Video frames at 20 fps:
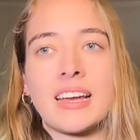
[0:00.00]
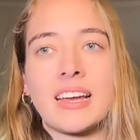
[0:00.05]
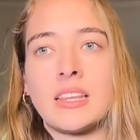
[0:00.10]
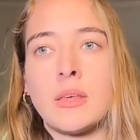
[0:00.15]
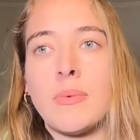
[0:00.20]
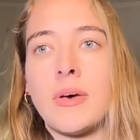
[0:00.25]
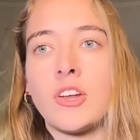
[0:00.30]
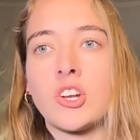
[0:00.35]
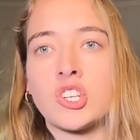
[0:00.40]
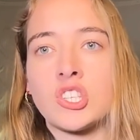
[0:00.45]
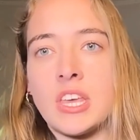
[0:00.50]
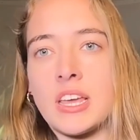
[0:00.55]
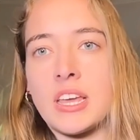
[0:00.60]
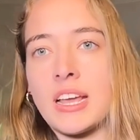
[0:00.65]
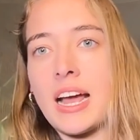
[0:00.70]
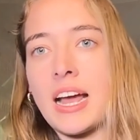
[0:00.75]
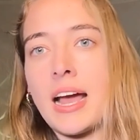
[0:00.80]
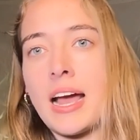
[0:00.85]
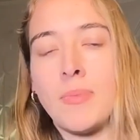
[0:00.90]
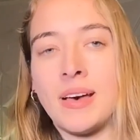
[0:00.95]
on the bench saying,
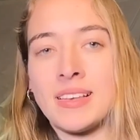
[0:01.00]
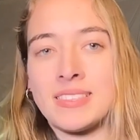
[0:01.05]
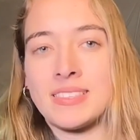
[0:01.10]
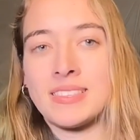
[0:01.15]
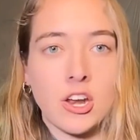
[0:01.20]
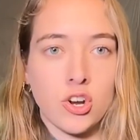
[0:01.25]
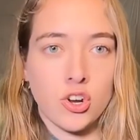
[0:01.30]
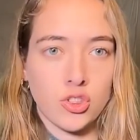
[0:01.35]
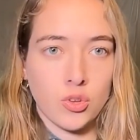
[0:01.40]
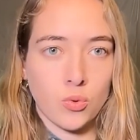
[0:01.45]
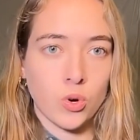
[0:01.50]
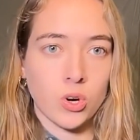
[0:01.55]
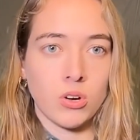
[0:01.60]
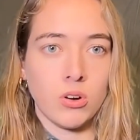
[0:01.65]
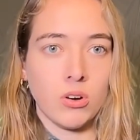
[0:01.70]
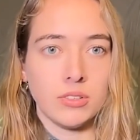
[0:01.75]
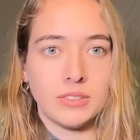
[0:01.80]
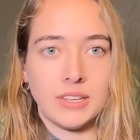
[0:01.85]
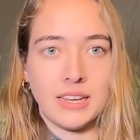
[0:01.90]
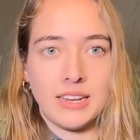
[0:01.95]
I'm the best center in the
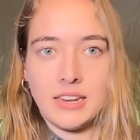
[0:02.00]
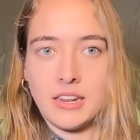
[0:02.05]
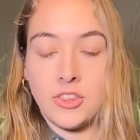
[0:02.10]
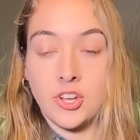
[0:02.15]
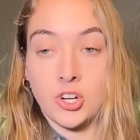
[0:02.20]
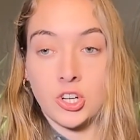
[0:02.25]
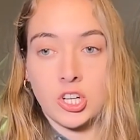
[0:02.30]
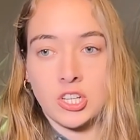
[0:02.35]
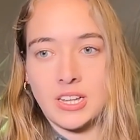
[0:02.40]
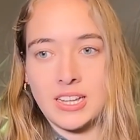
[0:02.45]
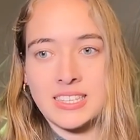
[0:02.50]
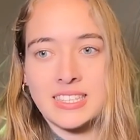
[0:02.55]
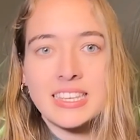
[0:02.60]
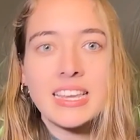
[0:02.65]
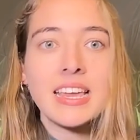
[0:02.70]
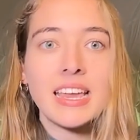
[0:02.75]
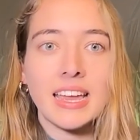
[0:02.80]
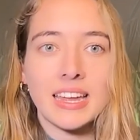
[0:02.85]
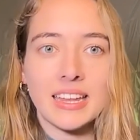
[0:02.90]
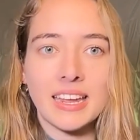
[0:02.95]
world, and they're just not
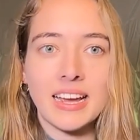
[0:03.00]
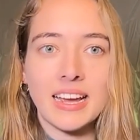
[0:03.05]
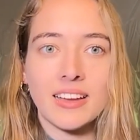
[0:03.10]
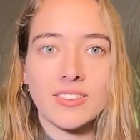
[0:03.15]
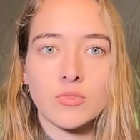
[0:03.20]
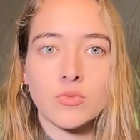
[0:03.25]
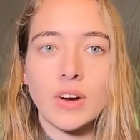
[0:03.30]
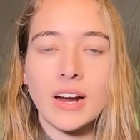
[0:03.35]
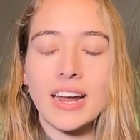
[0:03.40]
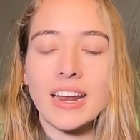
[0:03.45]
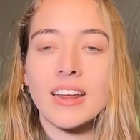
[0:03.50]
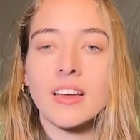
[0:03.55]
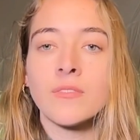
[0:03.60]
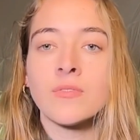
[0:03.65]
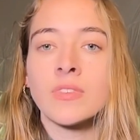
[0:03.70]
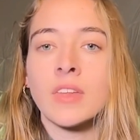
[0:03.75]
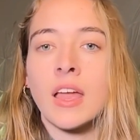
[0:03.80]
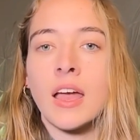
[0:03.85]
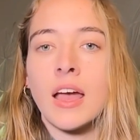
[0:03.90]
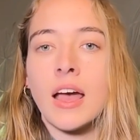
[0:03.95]
seeing it yet, right?
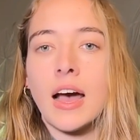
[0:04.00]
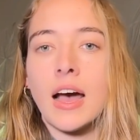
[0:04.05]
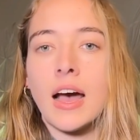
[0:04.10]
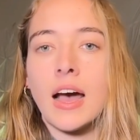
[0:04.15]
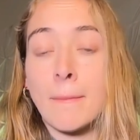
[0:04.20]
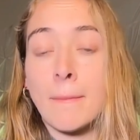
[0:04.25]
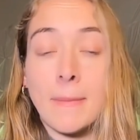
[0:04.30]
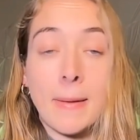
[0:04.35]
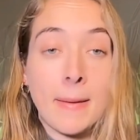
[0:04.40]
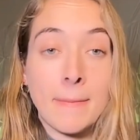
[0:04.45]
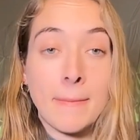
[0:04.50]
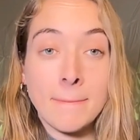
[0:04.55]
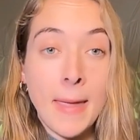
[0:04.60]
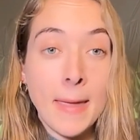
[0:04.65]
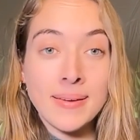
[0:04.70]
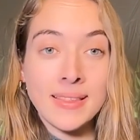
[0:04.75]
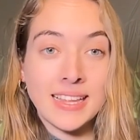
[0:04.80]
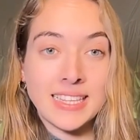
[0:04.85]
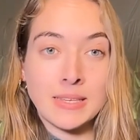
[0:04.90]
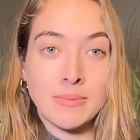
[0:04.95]

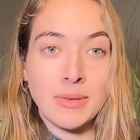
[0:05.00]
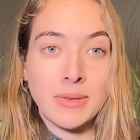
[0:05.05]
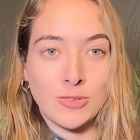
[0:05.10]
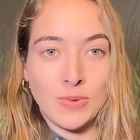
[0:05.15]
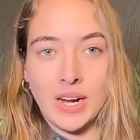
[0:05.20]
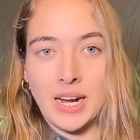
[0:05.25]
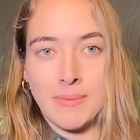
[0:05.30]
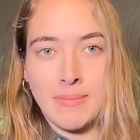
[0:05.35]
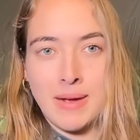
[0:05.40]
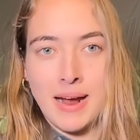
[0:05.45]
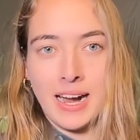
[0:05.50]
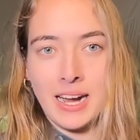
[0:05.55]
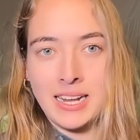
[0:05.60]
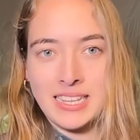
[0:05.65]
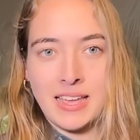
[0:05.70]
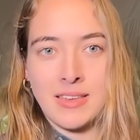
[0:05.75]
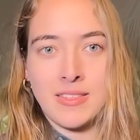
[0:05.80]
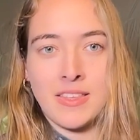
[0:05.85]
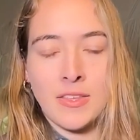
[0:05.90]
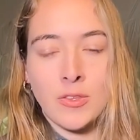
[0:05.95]
Maybe that's a misread. I'm not going to
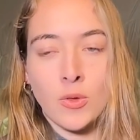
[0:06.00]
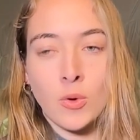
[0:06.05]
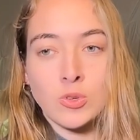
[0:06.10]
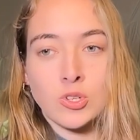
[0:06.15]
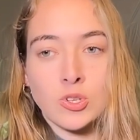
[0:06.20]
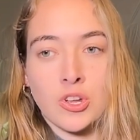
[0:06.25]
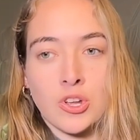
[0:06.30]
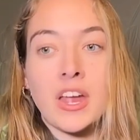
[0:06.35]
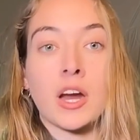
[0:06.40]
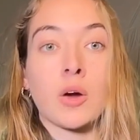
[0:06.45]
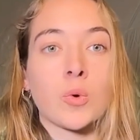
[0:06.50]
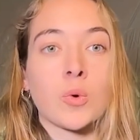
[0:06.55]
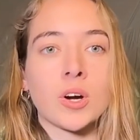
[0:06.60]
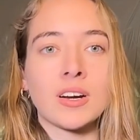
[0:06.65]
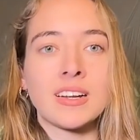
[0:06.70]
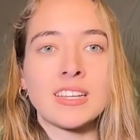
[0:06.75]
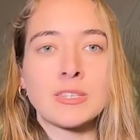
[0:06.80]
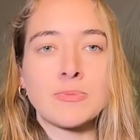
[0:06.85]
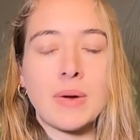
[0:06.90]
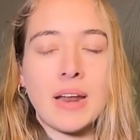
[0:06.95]
say that those are their
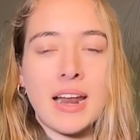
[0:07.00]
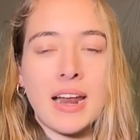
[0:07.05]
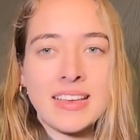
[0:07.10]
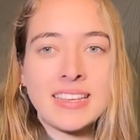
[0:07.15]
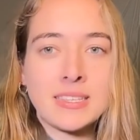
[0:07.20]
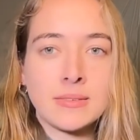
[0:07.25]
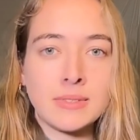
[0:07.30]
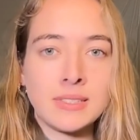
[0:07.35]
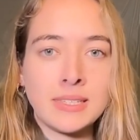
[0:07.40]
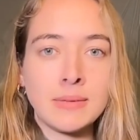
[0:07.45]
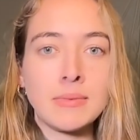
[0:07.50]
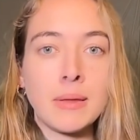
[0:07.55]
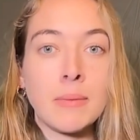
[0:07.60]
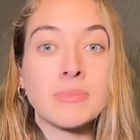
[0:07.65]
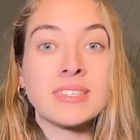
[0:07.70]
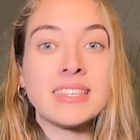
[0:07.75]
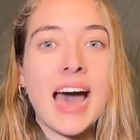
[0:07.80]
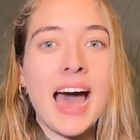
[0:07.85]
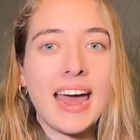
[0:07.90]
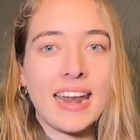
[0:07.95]
words, but I think
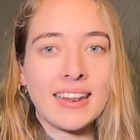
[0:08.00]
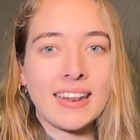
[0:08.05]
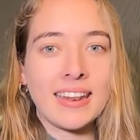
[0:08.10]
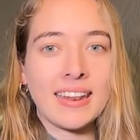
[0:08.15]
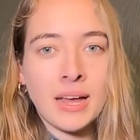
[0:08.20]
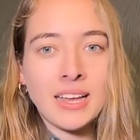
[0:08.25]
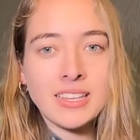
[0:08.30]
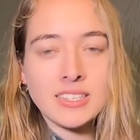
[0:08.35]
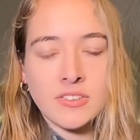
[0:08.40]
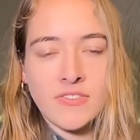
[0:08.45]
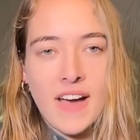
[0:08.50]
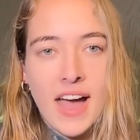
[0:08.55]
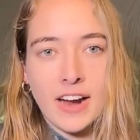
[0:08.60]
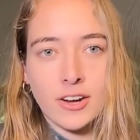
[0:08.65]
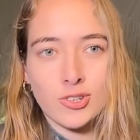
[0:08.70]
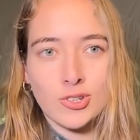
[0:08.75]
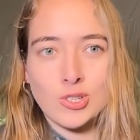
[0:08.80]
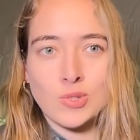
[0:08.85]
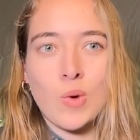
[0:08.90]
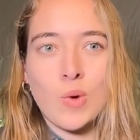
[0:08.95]
sometimes that plays a
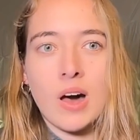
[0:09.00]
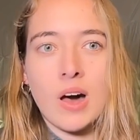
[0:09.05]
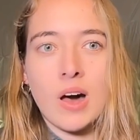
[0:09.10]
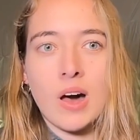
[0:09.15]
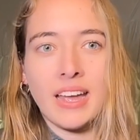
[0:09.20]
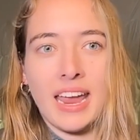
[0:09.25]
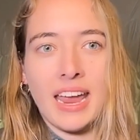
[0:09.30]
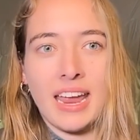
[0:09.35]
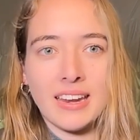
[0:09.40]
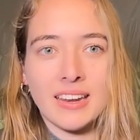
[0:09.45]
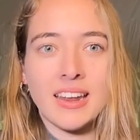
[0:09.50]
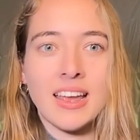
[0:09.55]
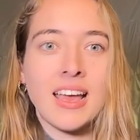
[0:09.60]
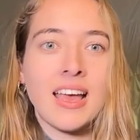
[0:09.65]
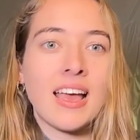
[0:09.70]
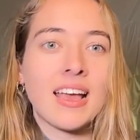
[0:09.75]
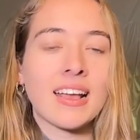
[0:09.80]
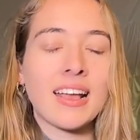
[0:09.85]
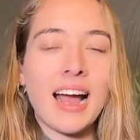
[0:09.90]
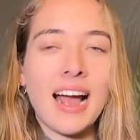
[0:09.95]
factor as well in
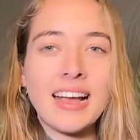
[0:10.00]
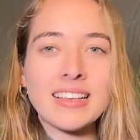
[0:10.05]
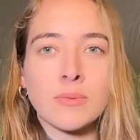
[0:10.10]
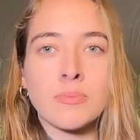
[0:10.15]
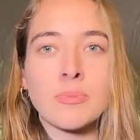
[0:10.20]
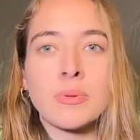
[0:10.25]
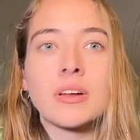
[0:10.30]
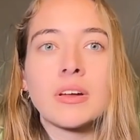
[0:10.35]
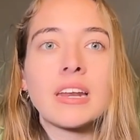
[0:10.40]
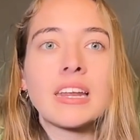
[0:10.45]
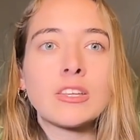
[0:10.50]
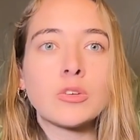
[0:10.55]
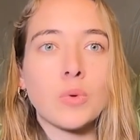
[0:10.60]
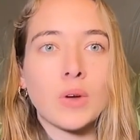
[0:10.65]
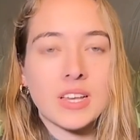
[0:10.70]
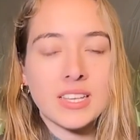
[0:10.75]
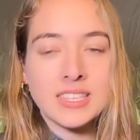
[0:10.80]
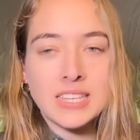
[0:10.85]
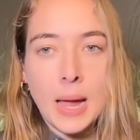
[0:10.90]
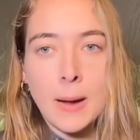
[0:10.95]
guys' ability to
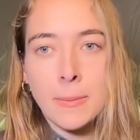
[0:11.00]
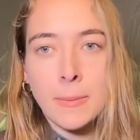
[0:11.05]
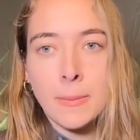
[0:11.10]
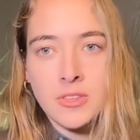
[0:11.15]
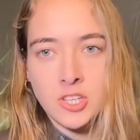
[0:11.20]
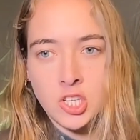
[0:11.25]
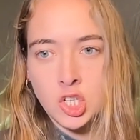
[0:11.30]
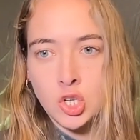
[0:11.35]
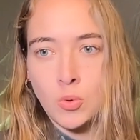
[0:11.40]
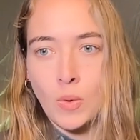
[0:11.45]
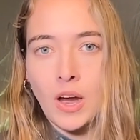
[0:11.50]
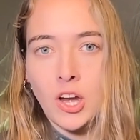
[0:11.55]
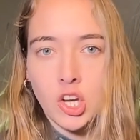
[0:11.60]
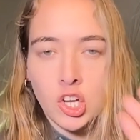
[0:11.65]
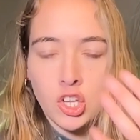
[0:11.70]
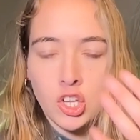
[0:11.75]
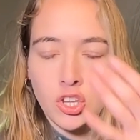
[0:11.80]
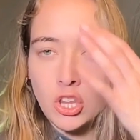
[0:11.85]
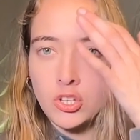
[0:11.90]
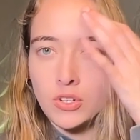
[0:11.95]
accept the
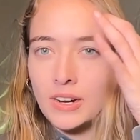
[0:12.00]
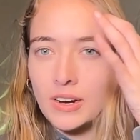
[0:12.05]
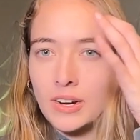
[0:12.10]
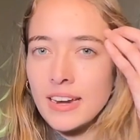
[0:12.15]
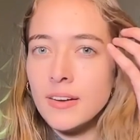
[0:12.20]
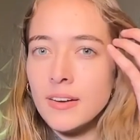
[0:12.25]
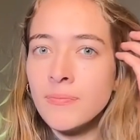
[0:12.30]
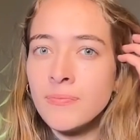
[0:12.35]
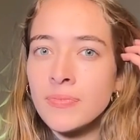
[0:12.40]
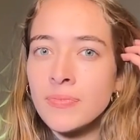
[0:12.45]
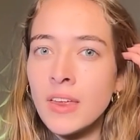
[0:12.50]
situation that they're in. And